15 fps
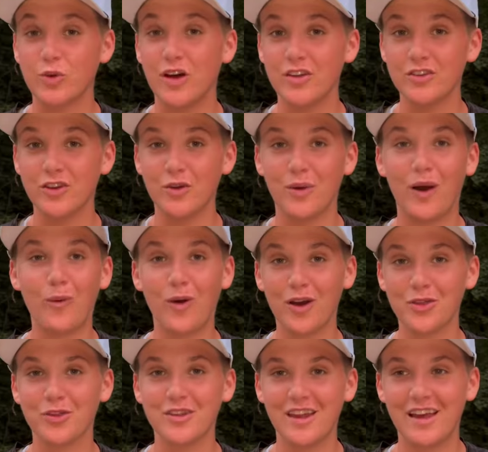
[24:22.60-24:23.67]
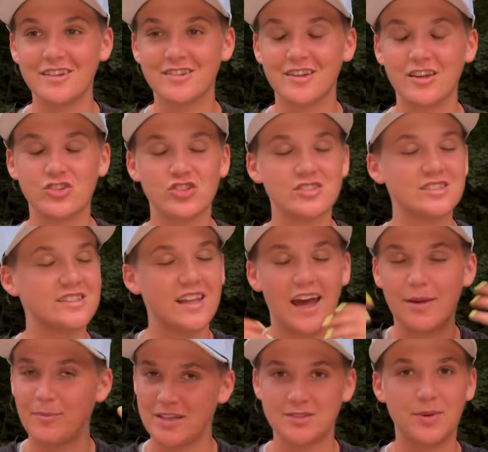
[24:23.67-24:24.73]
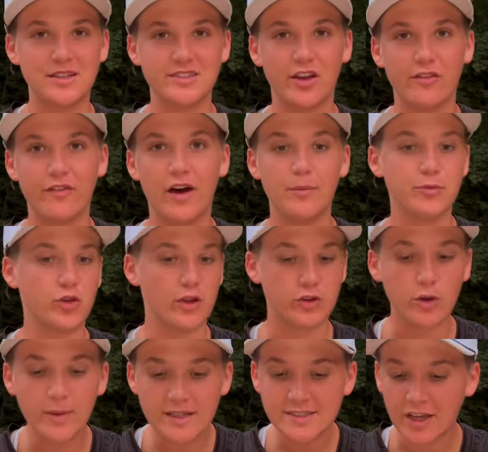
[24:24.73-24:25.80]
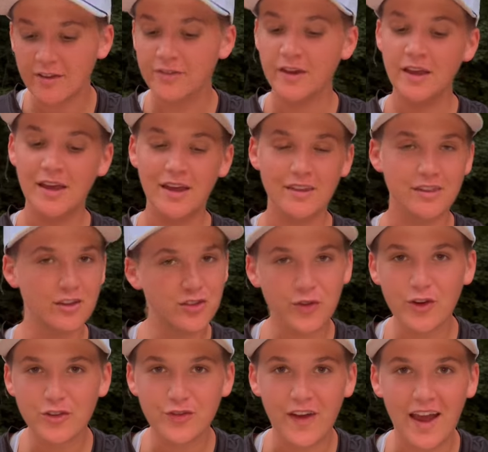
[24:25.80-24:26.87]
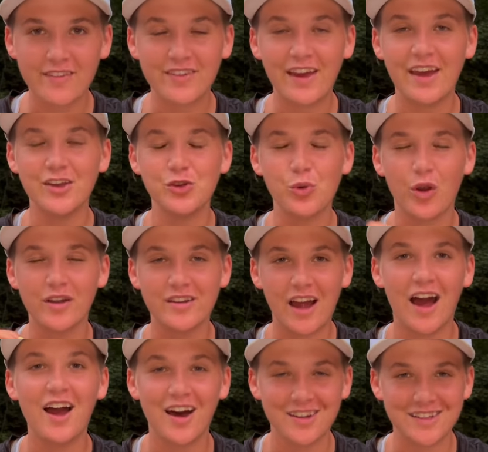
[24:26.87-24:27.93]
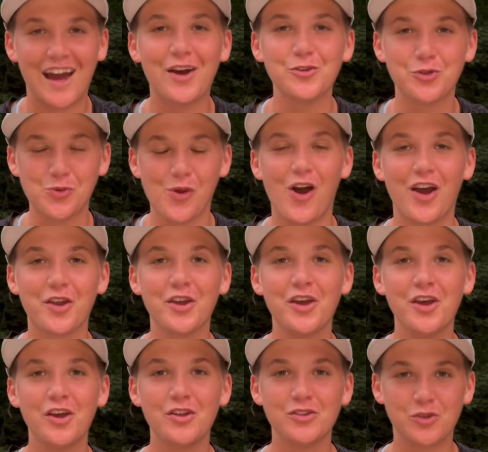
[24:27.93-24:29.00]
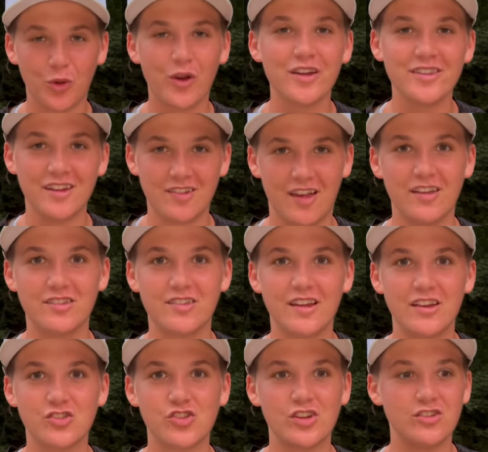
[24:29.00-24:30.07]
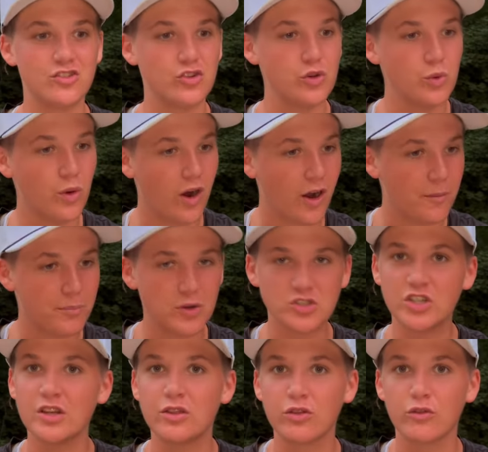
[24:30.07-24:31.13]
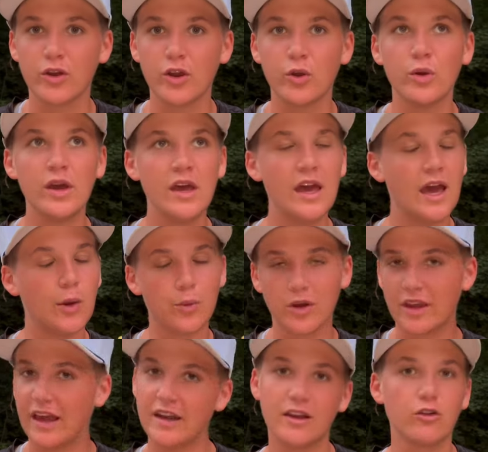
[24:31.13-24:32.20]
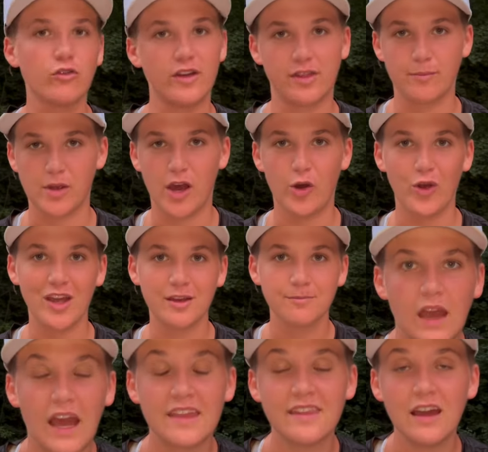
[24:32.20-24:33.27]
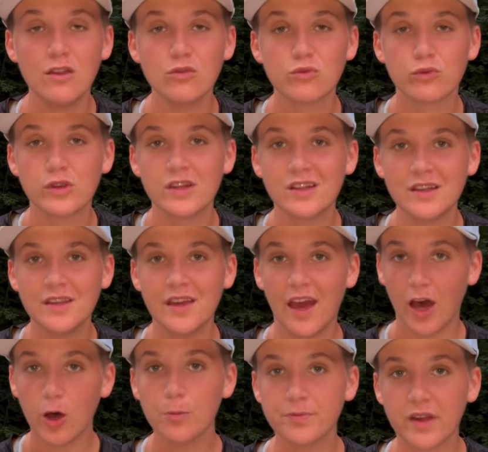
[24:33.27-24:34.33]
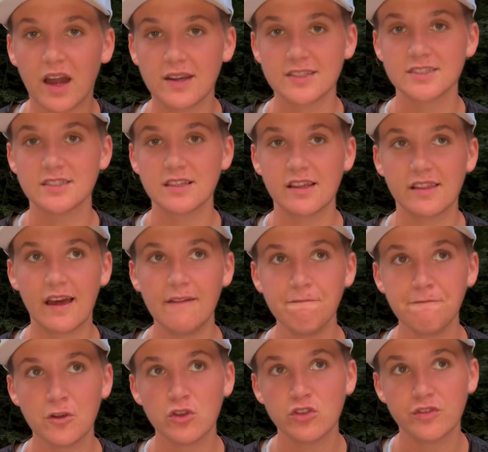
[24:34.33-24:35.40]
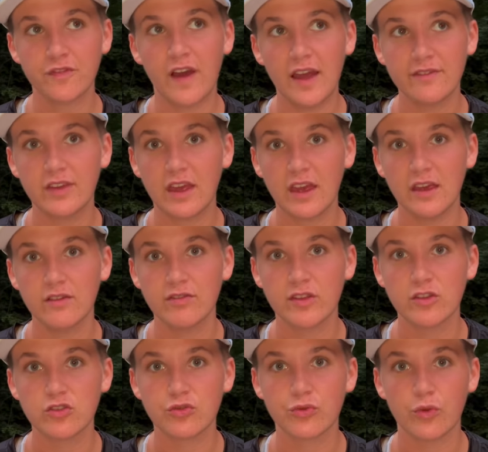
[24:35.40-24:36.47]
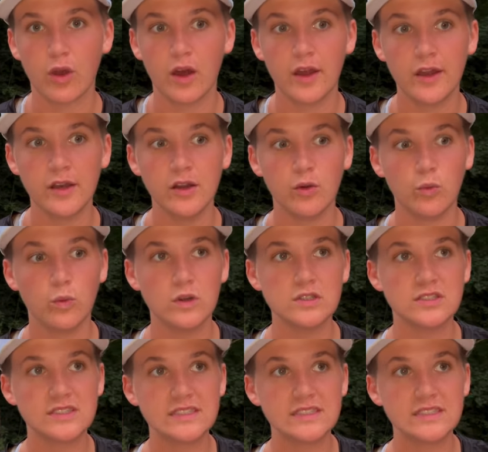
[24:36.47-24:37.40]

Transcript: what I'll do. I'll walk through the aid stations and then I mess myself up. So I told myself, this first 5K, you are not allowed to walk during these aid stations. You are pushing through and we're getting a rhythm going. And that really helped, honestly. That first 5K of this run was